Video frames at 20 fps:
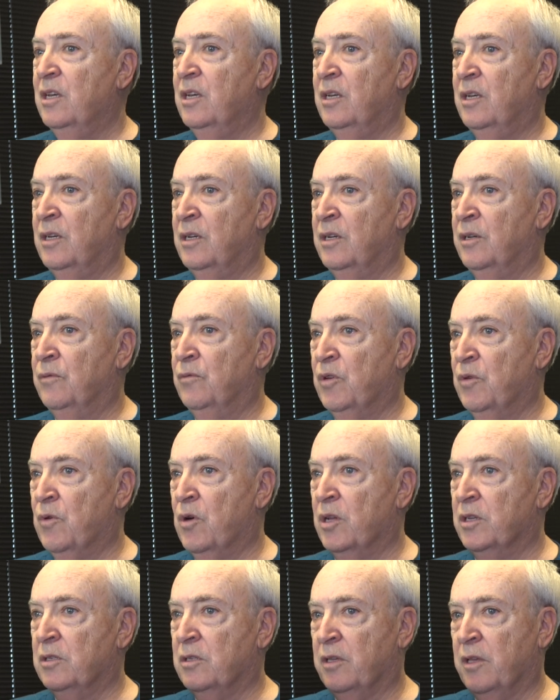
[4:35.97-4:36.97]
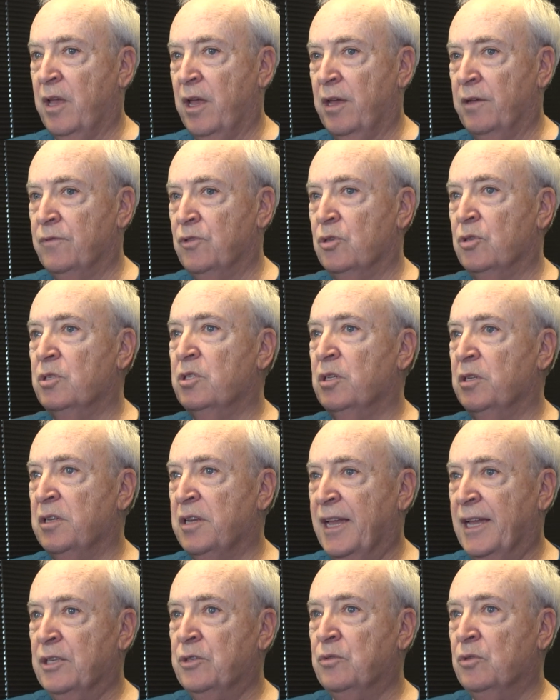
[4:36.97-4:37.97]
We want to have just a
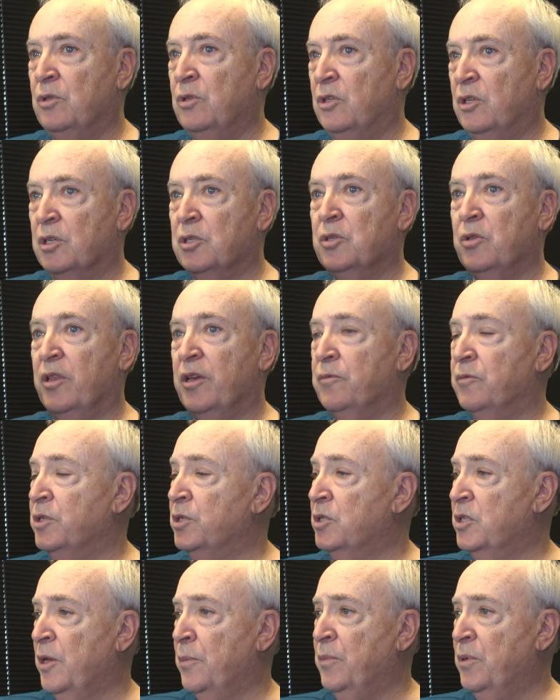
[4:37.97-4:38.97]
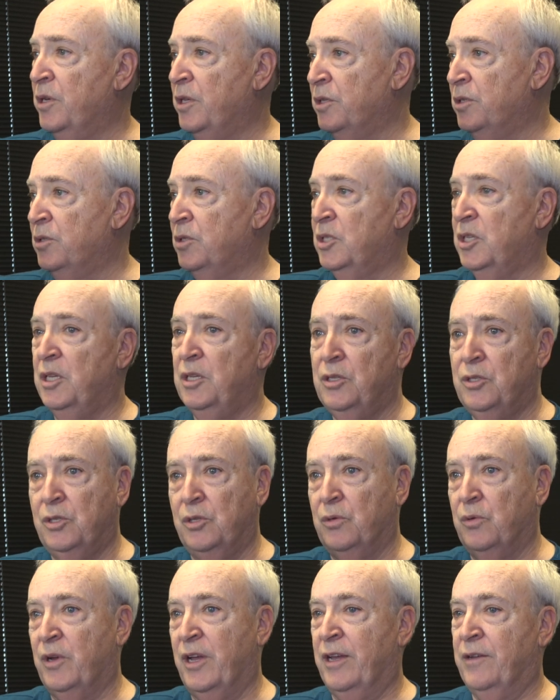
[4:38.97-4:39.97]
natural look so that when somebody sees
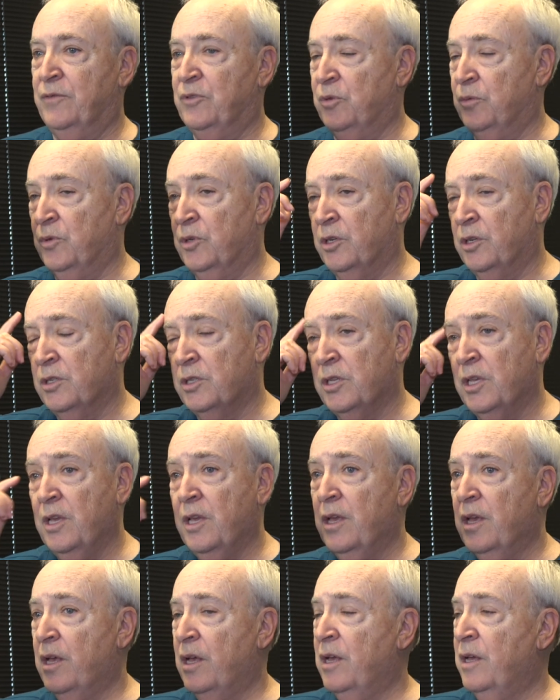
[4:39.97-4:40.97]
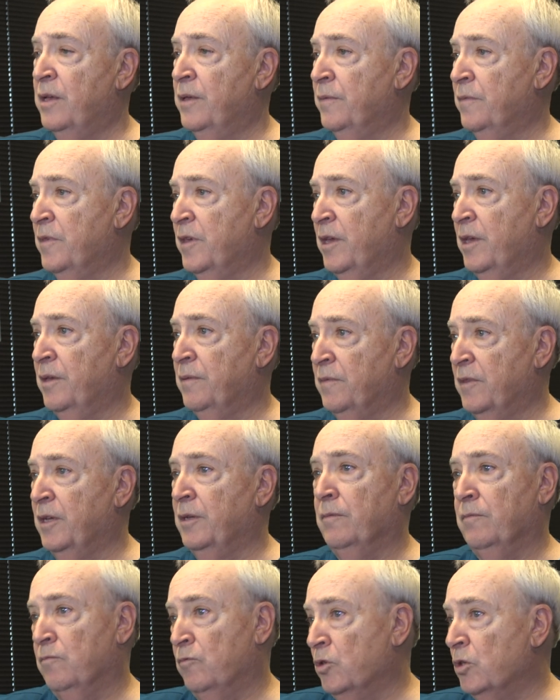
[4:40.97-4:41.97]
you afterwards,
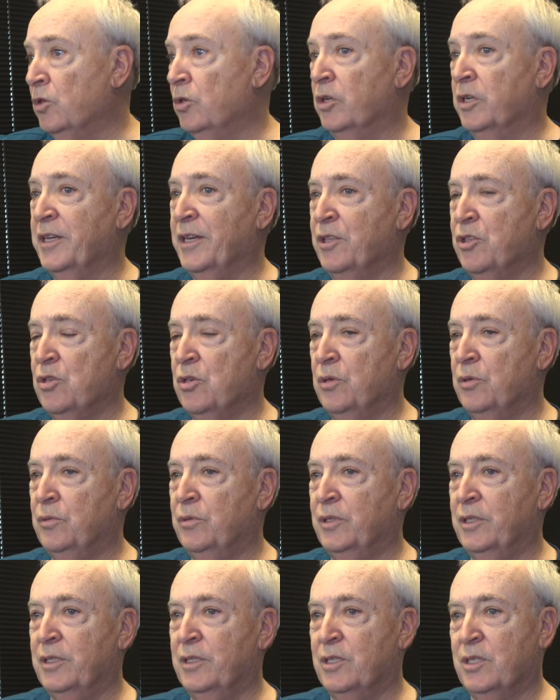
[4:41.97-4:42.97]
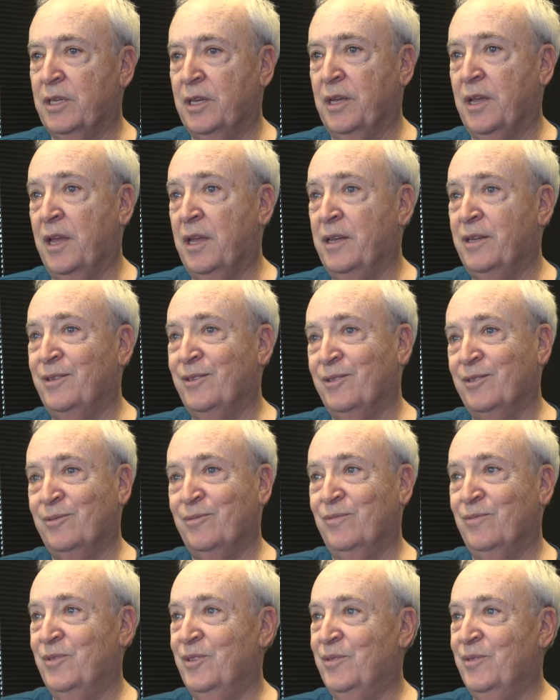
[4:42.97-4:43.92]
they would look at you and say, hey, you're